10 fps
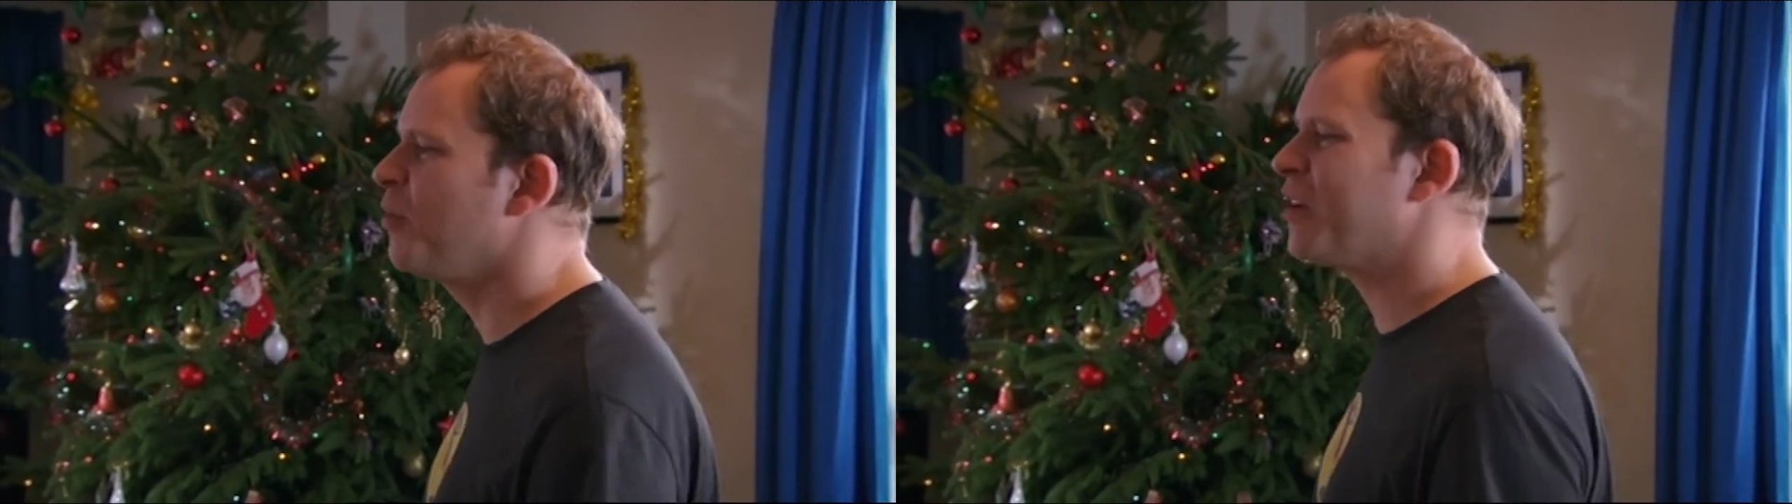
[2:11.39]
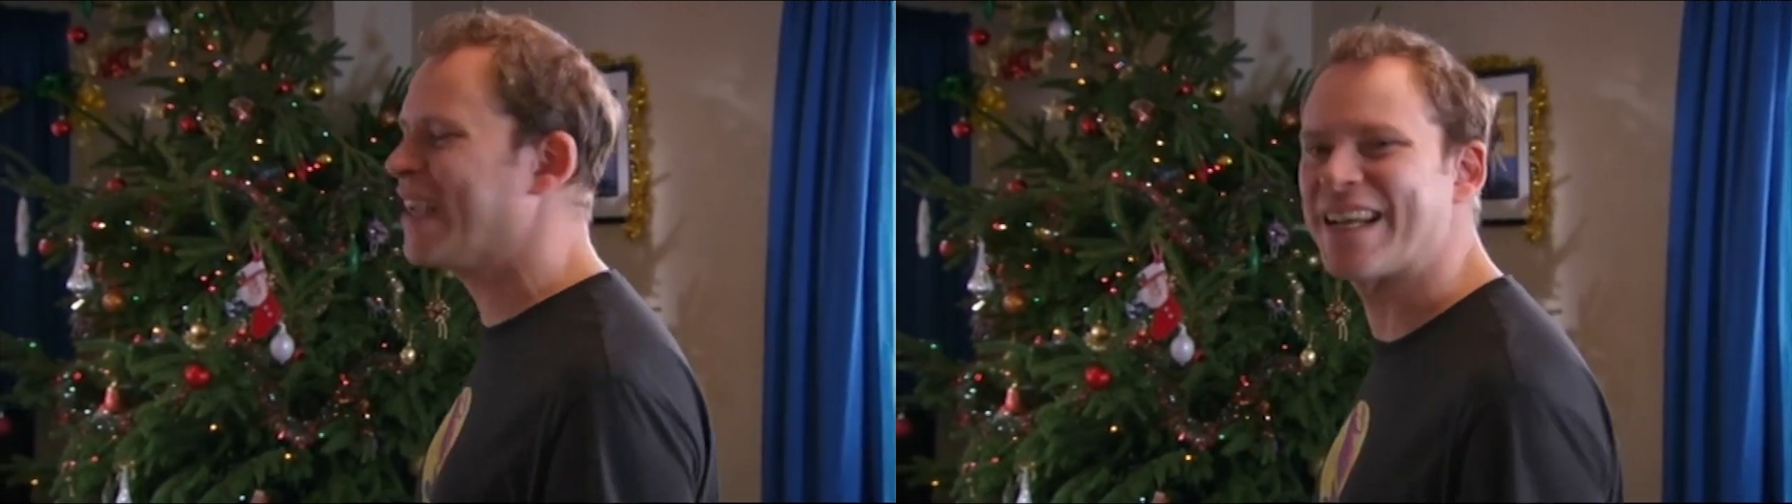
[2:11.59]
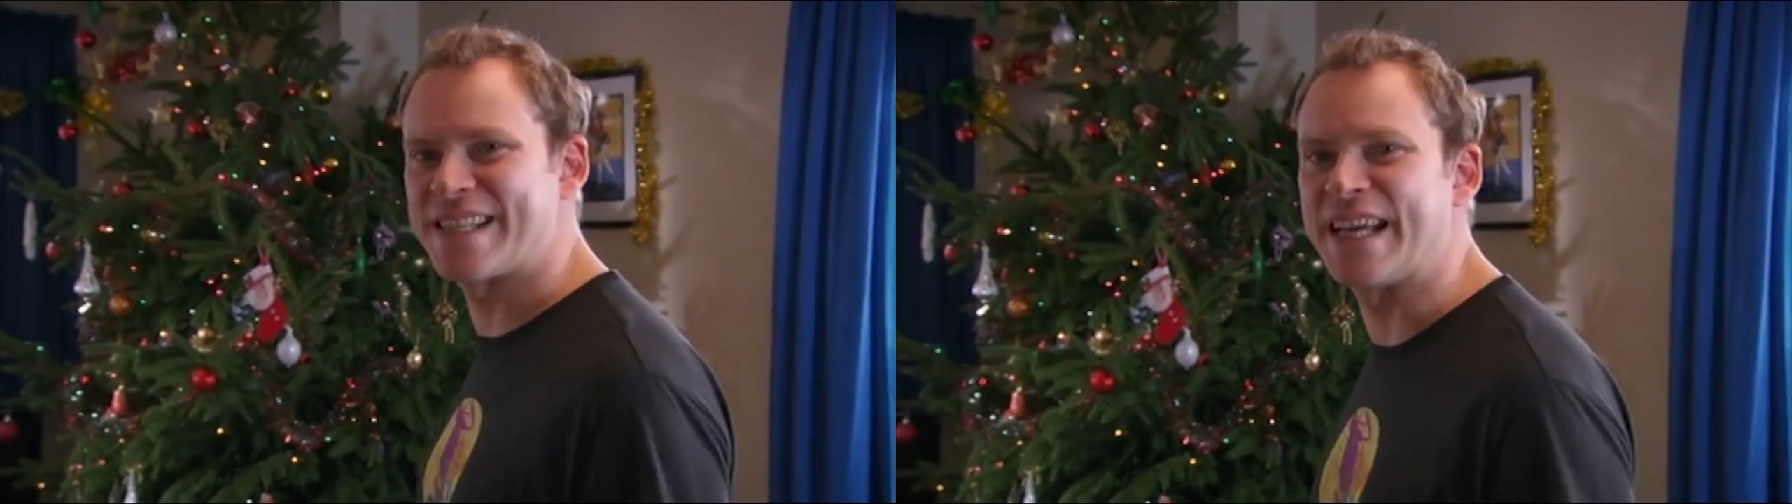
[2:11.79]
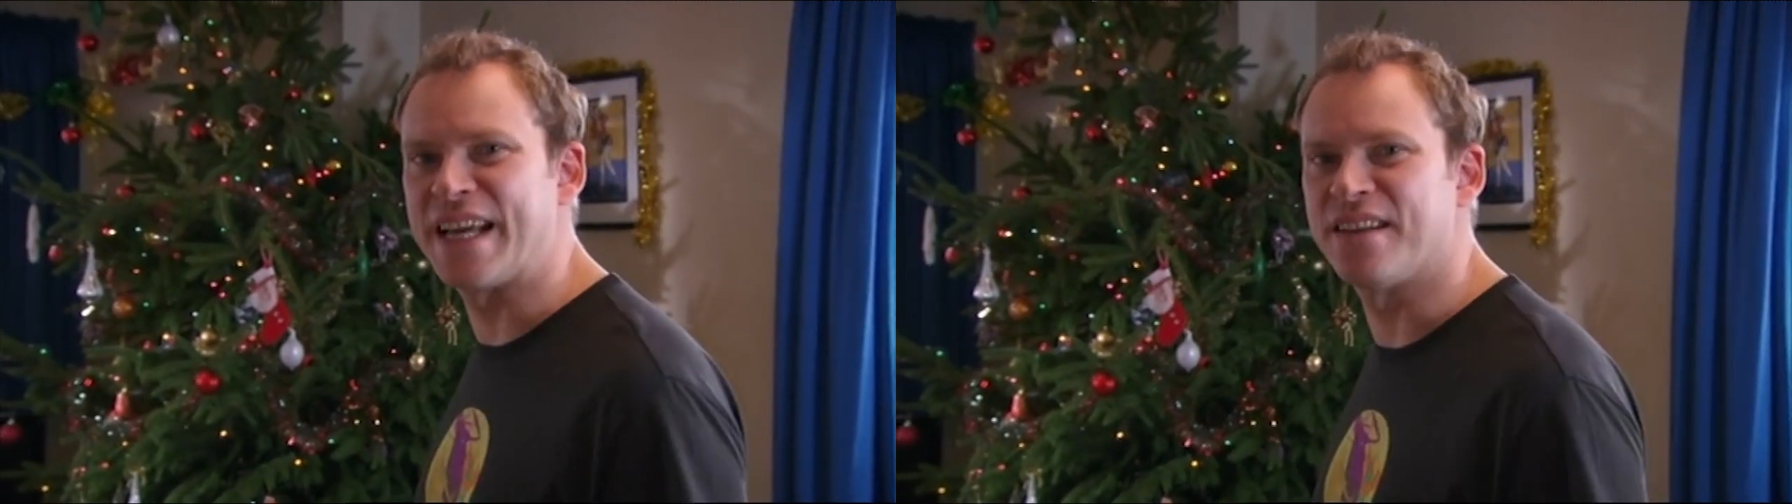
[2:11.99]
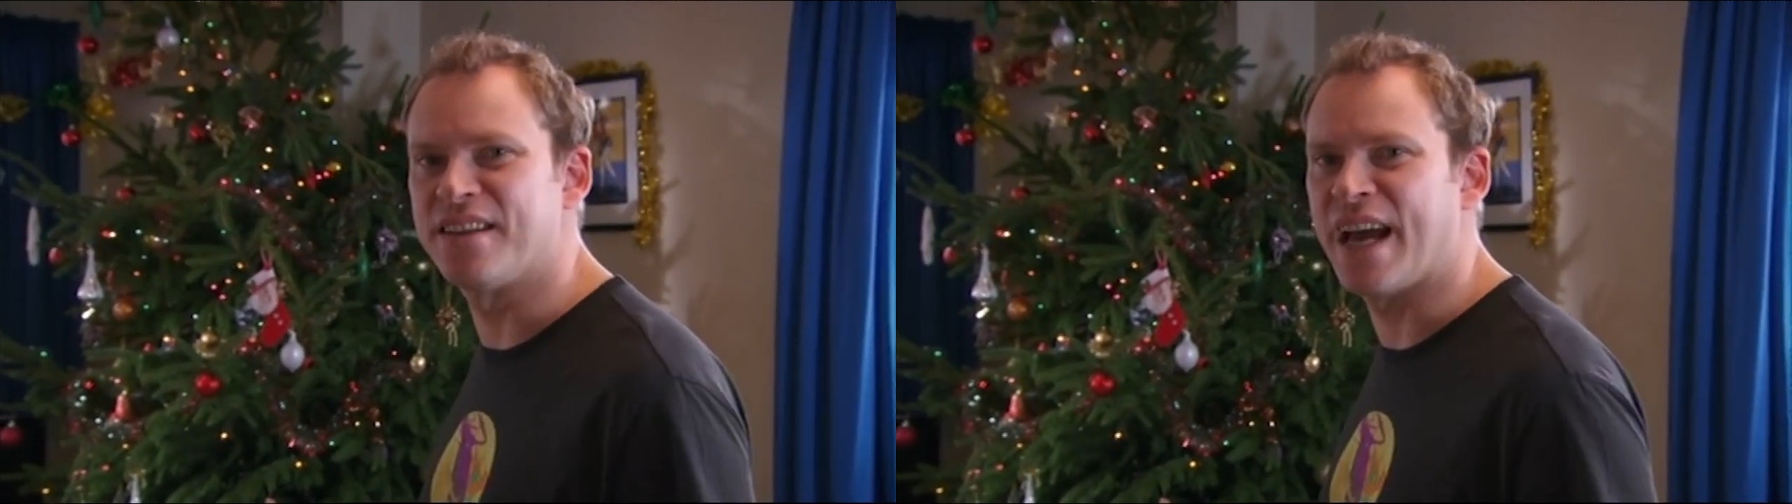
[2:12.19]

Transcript: not getting it